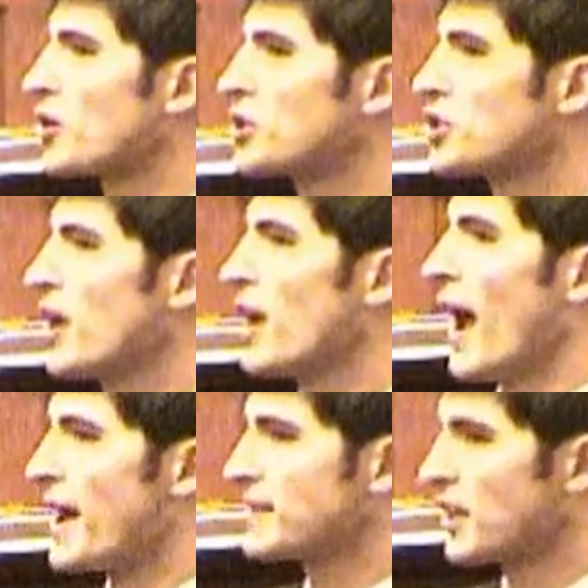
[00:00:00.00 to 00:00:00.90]
marriage
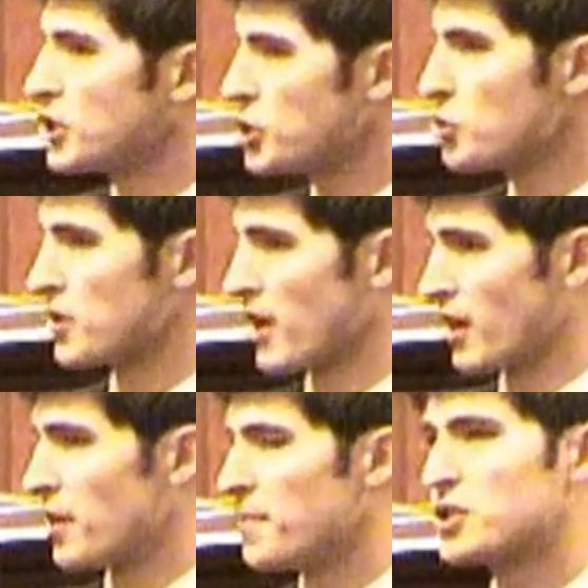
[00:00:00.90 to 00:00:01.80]
as a
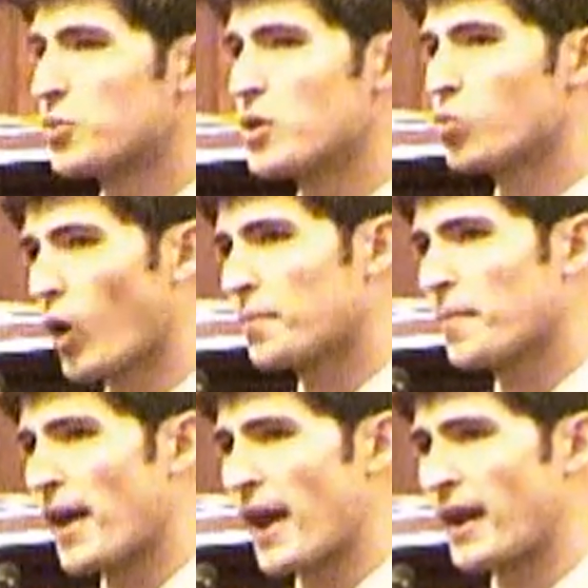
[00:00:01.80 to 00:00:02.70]
union between
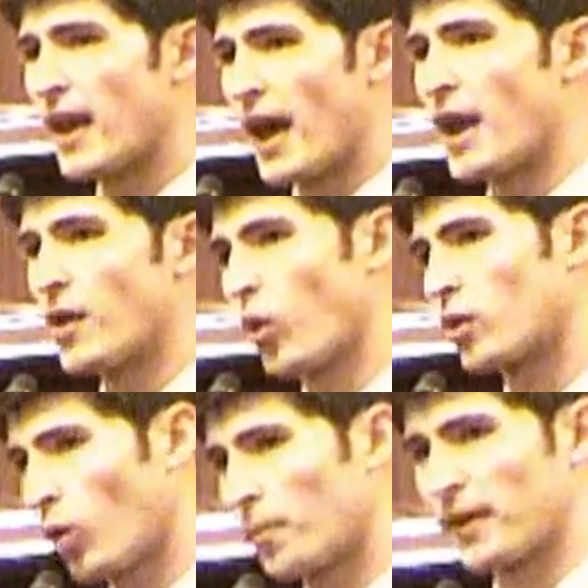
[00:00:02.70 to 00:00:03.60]
one man and
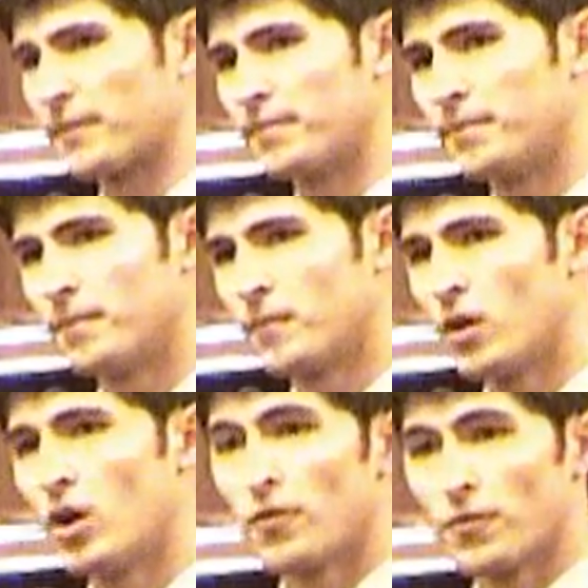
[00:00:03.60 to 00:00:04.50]
one woman.
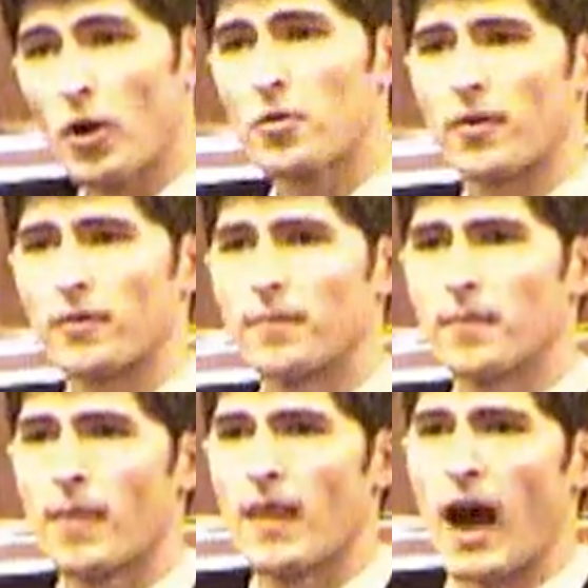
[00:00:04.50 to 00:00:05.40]
First,
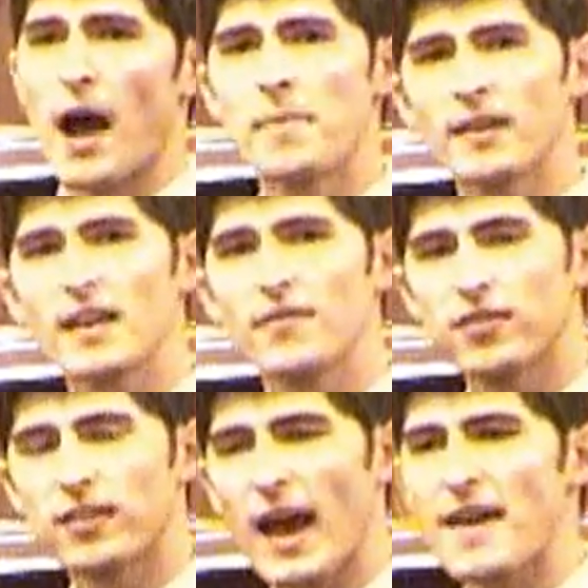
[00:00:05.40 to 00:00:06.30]
I
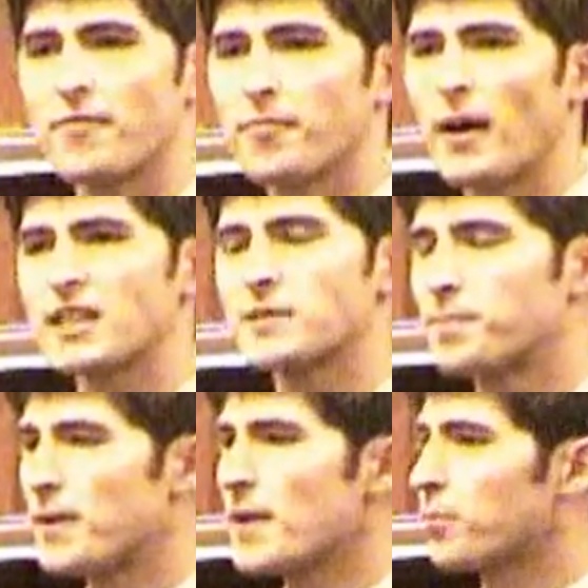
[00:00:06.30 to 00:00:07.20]
believe life
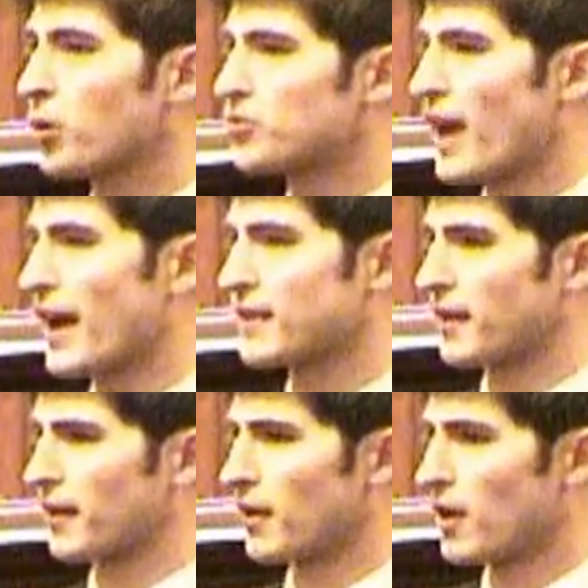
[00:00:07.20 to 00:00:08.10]
must be
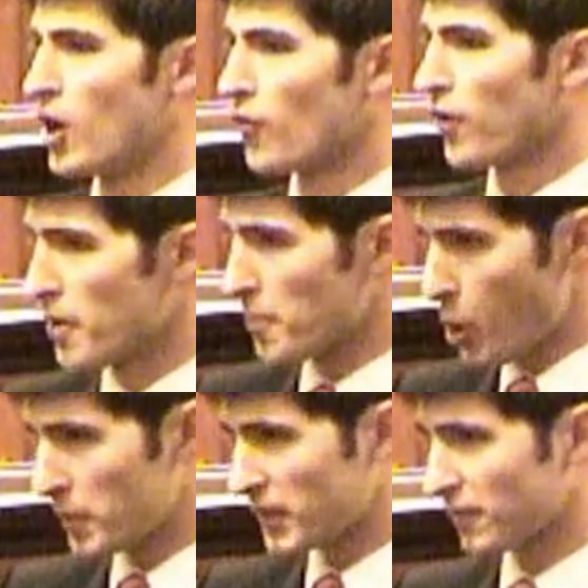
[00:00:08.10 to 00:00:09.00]
protected from the
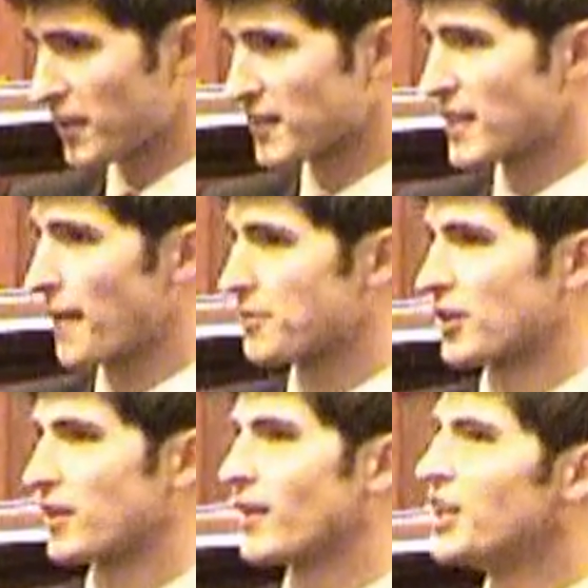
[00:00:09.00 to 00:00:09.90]
moment of
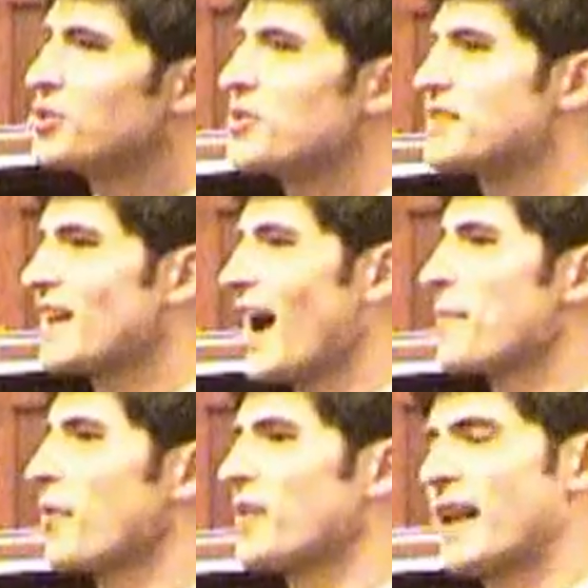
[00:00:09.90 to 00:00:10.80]
conception to the
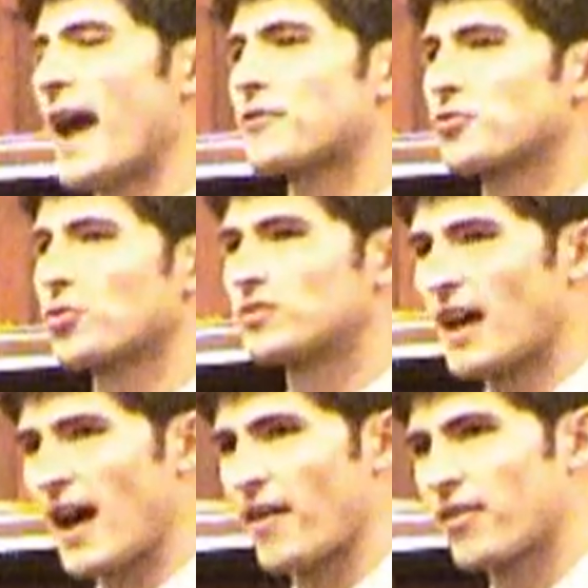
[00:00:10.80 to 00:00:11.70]
time of a natural
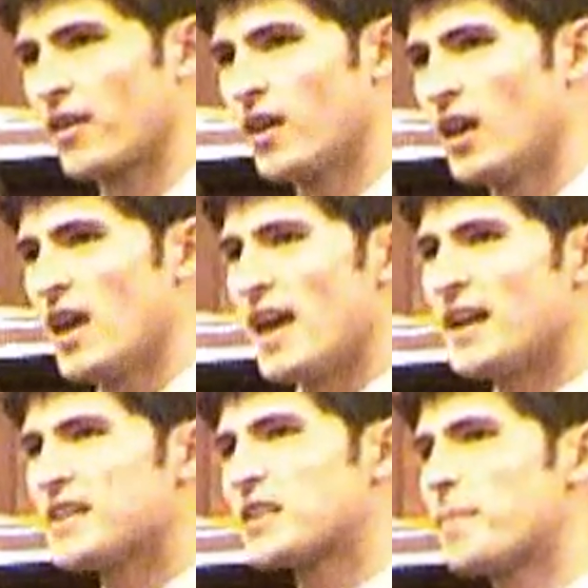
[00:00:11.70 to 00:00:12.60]
death.
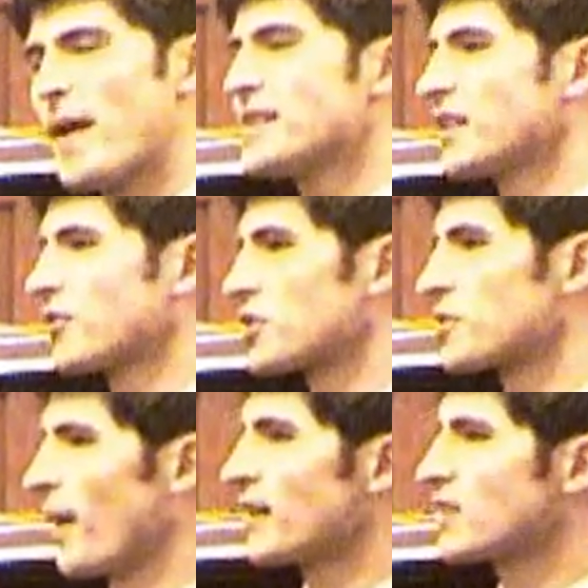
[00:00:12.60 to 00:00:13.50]
It is the basic
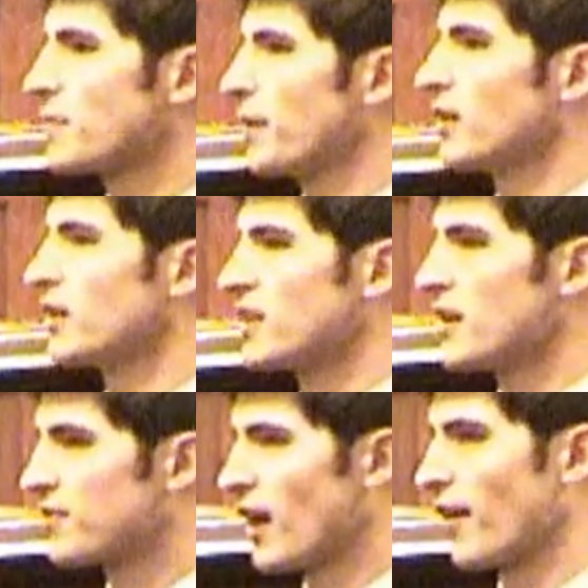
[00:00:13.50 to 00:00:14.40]

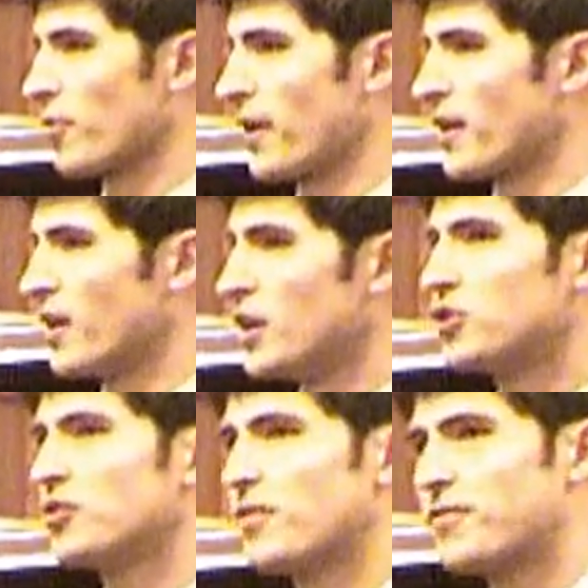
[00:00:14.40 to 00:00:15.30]
responsibility of government
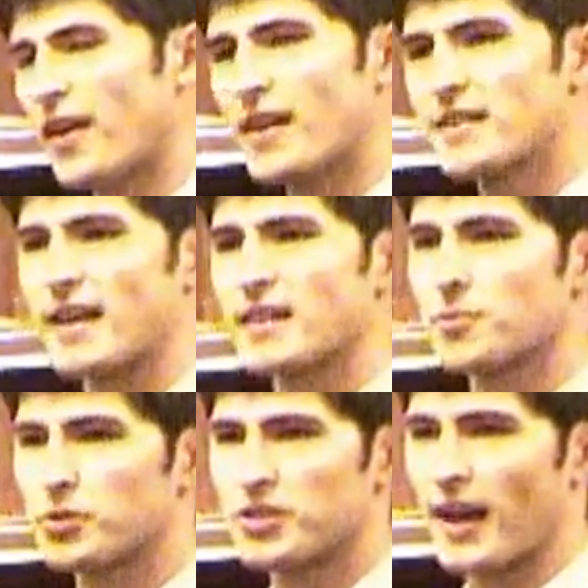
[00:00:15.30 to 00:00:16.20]
to defend and to
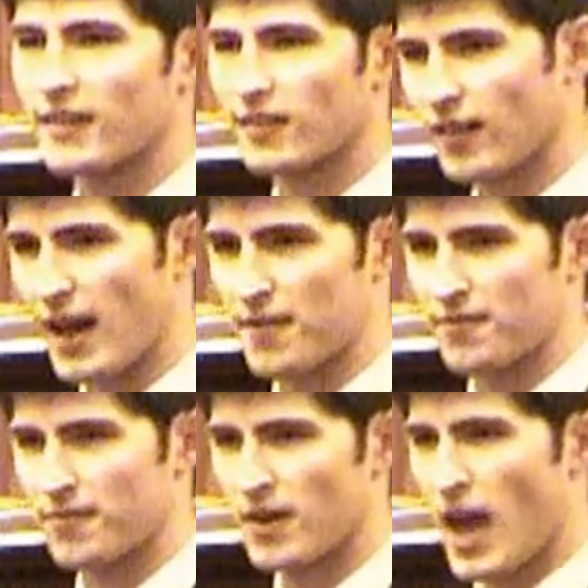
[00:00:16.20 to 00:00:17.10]
protect
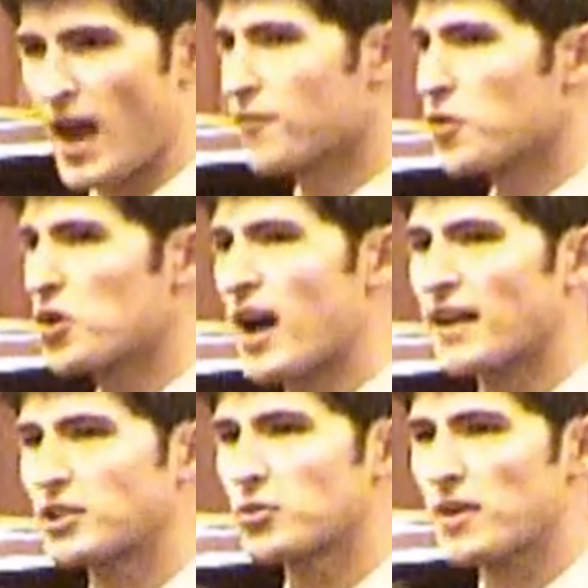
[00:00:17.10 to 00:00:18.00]
life. And if we're
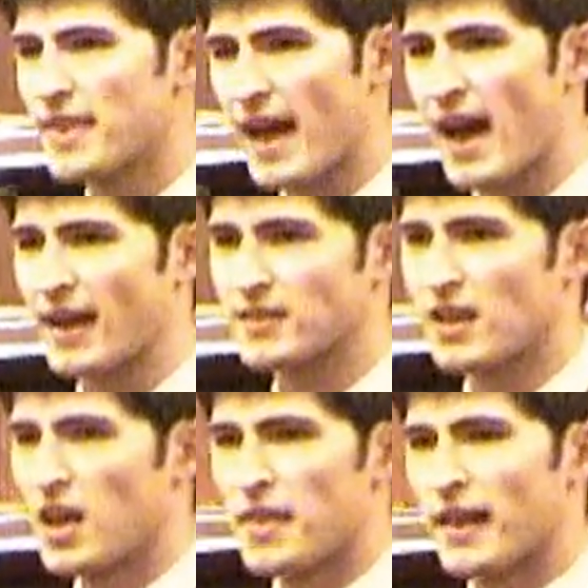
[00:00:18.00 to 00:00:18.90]
not doing
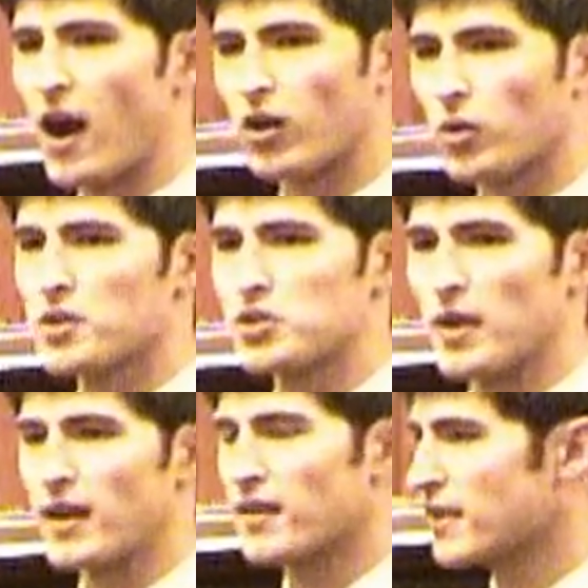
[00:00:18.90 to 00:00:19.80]
that, then how can we do
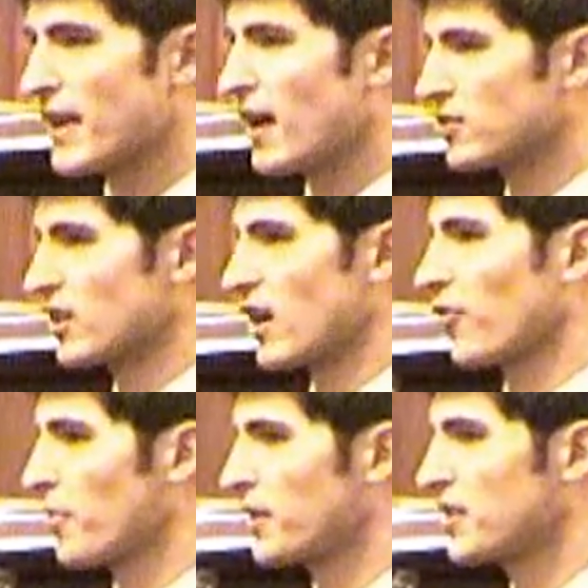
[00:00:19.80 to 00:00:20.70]
anything else the
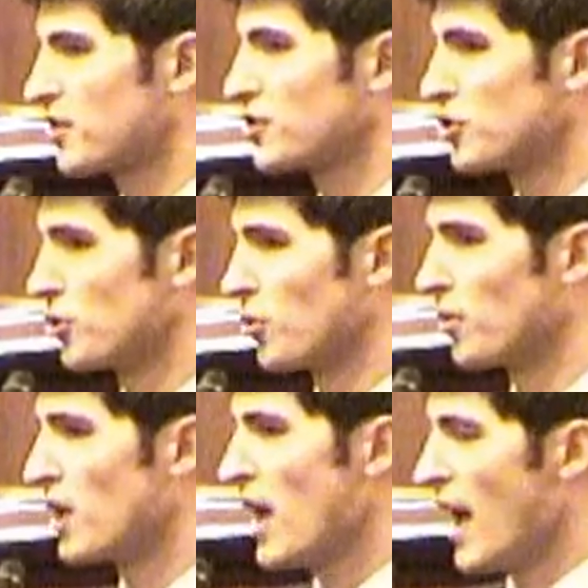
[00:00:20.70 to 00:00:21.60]
government is to
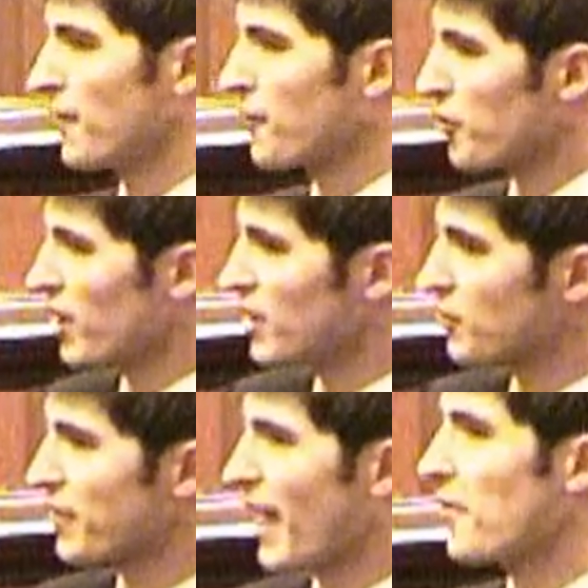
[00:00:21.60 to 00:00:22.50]
do? And if it is
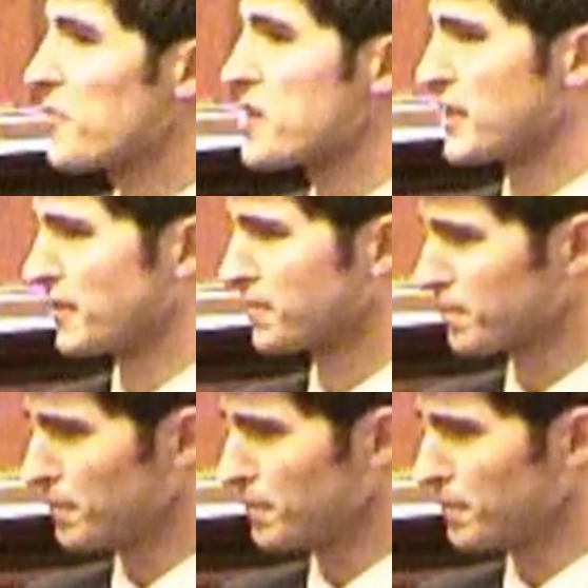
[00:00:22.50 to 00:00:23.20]
for that reason